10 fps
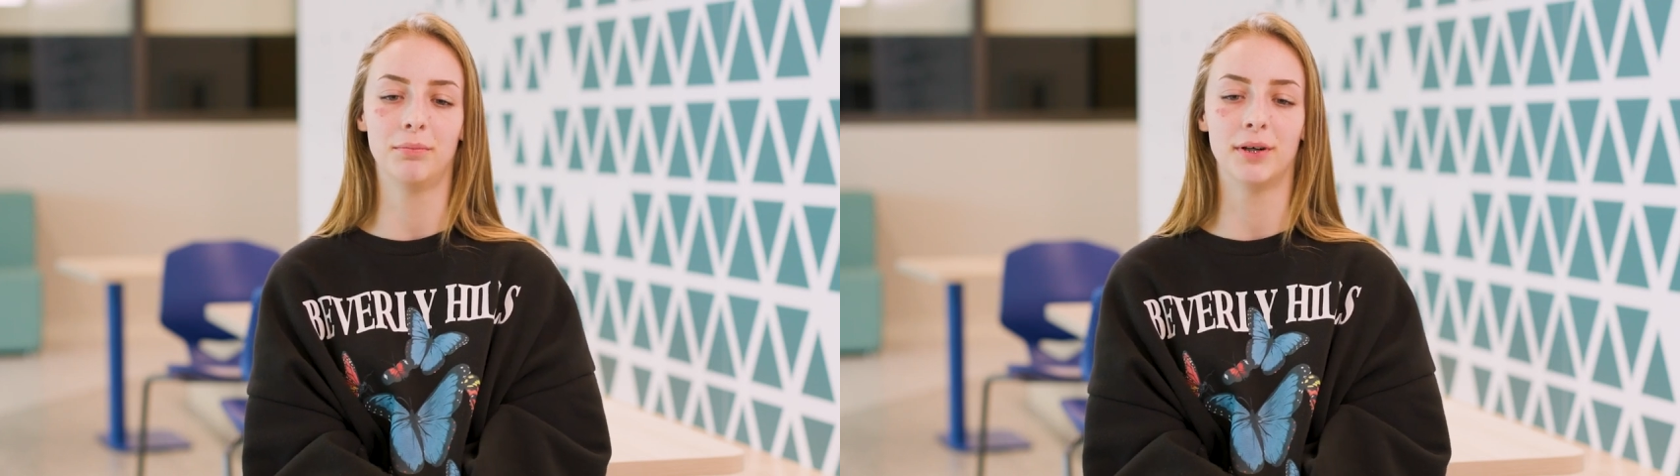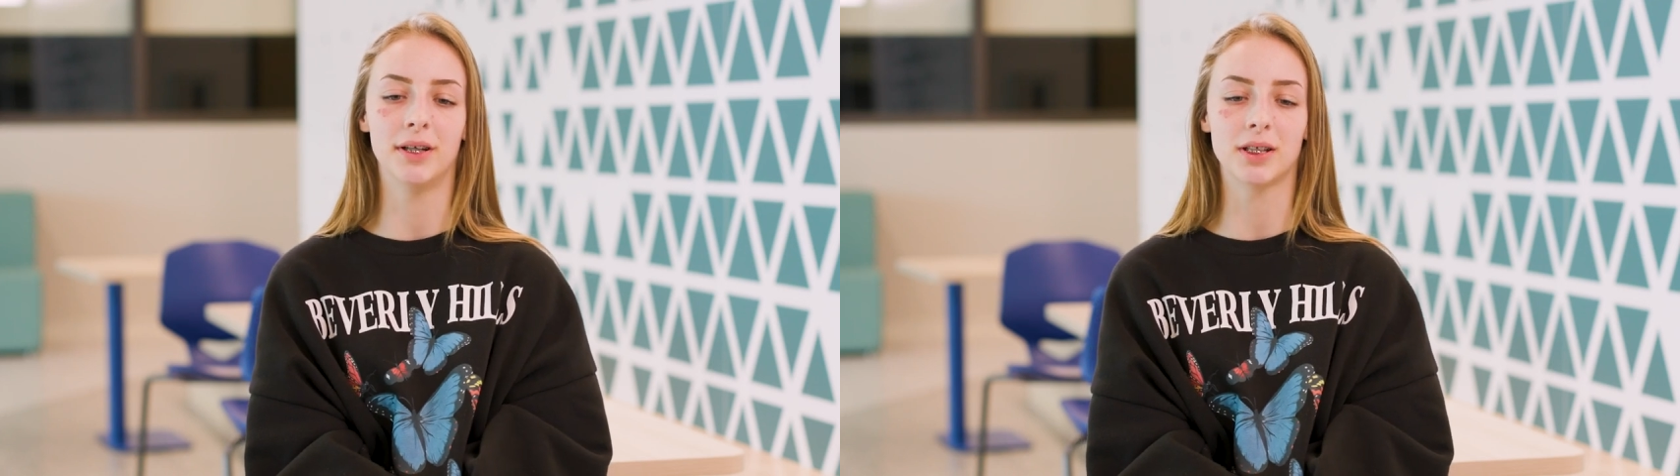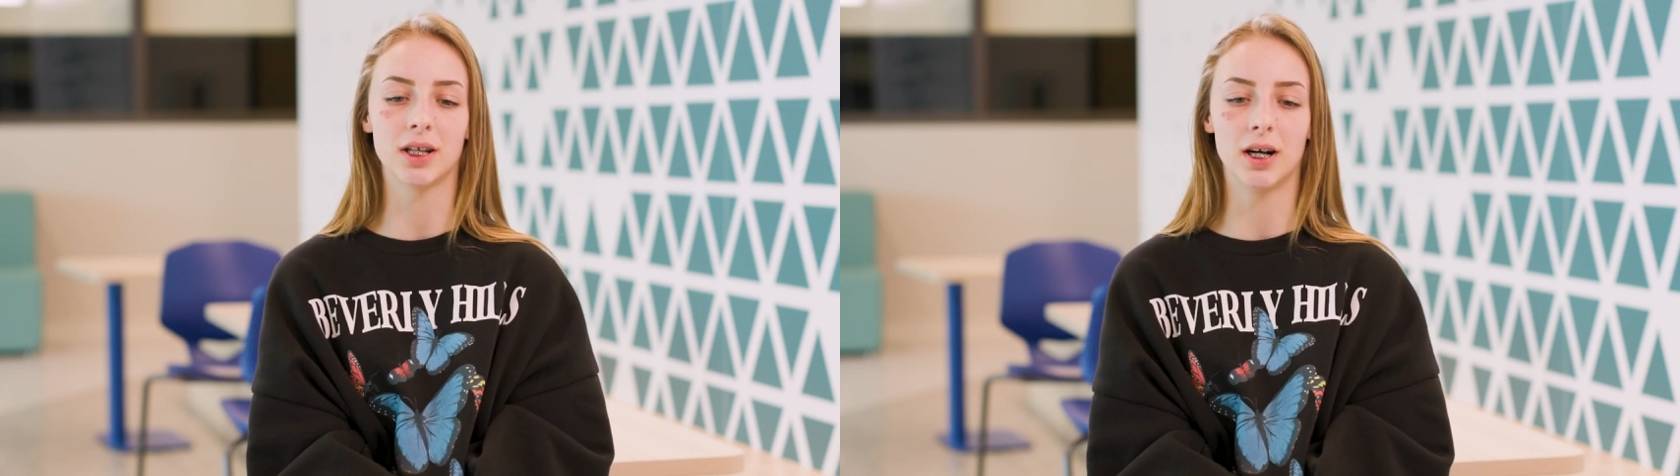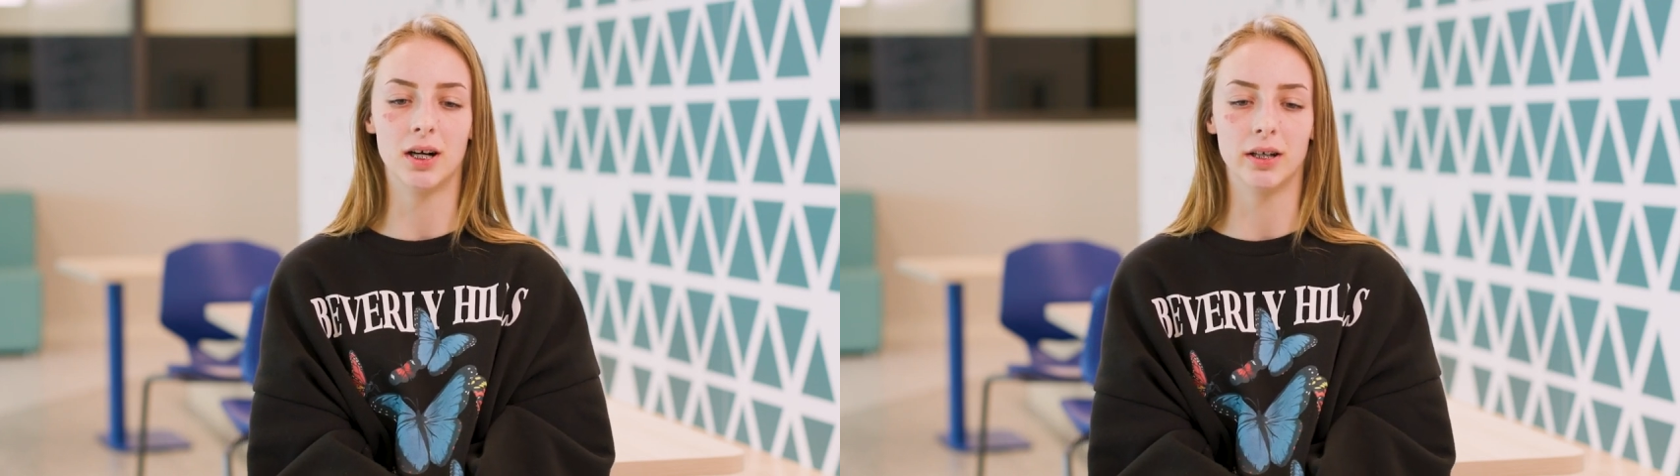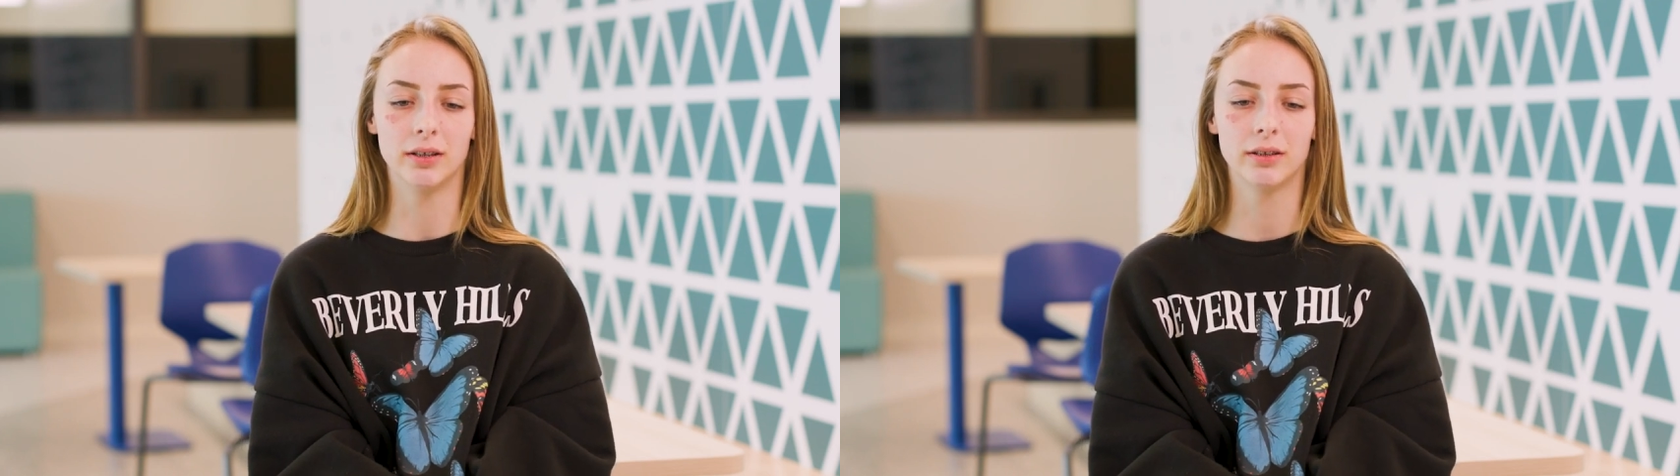praise it
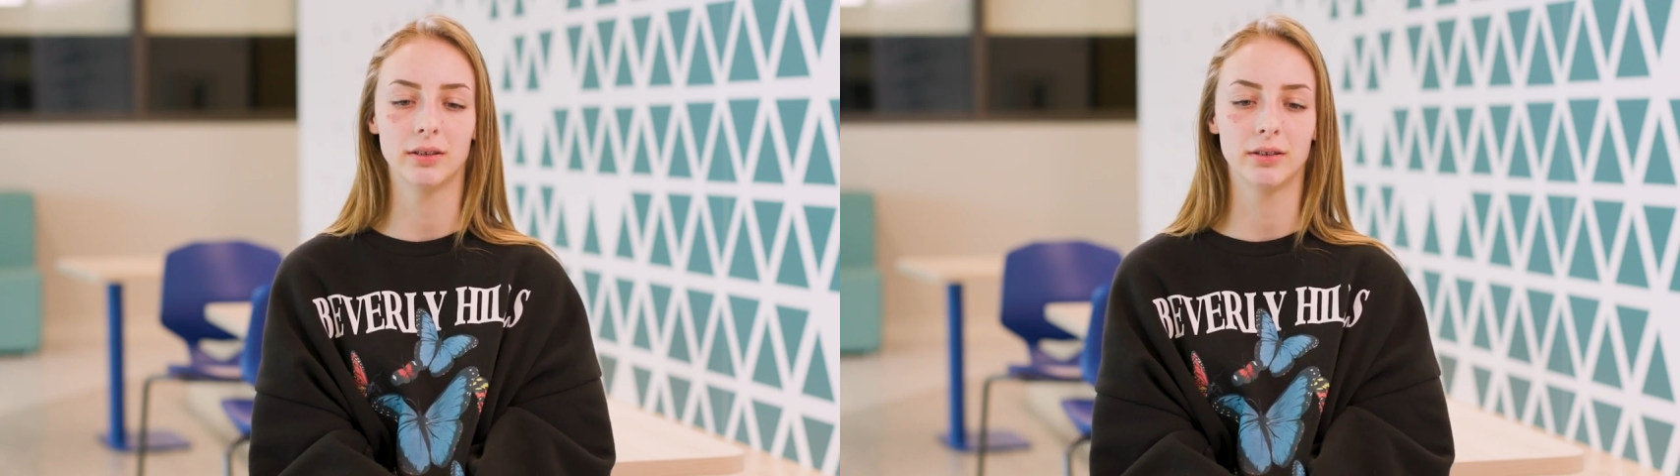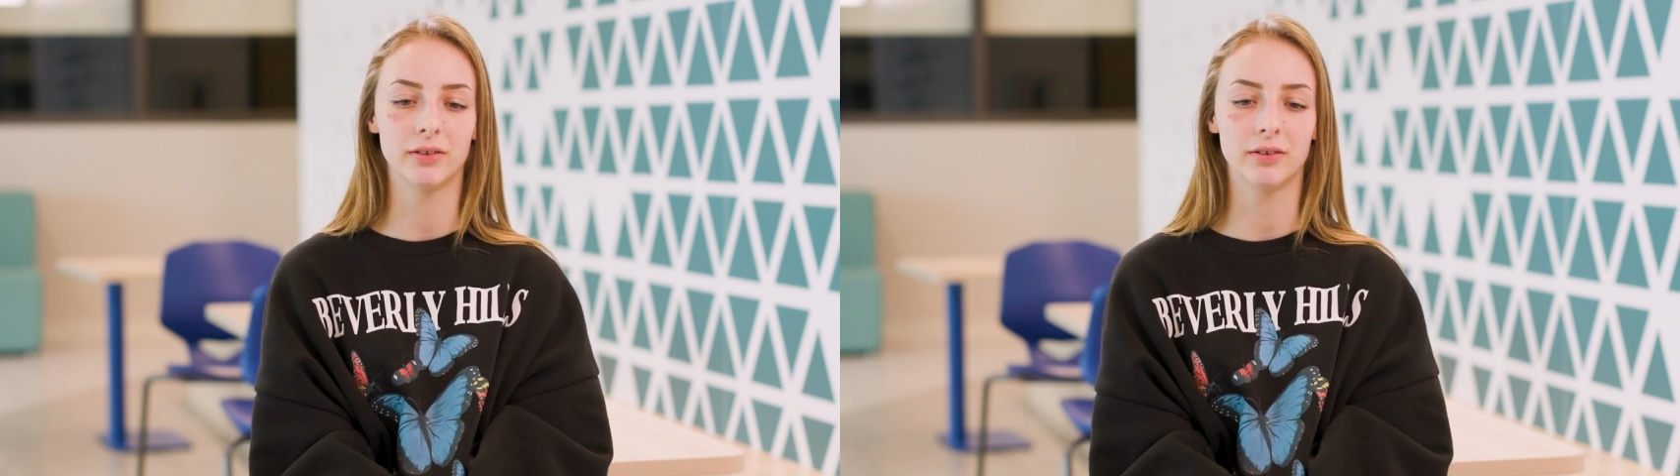on